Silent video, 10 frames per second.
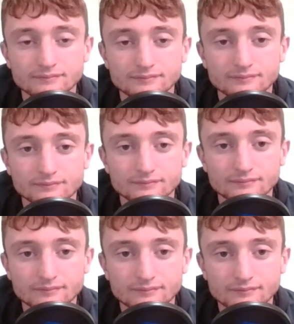
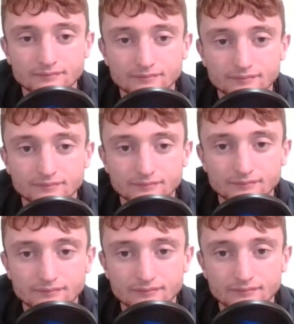
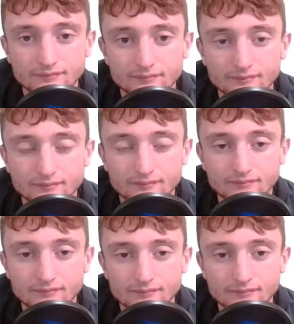
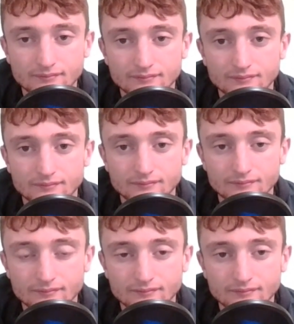
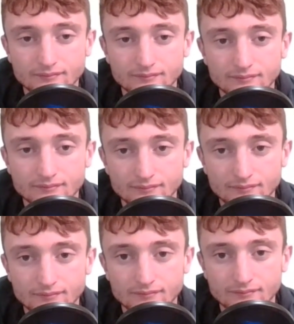
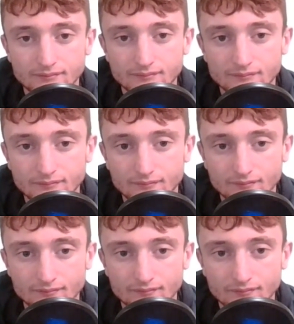
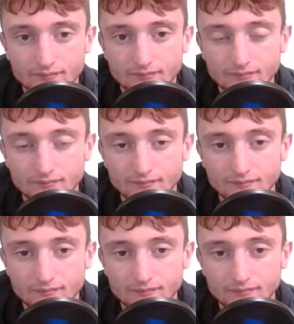[no speech]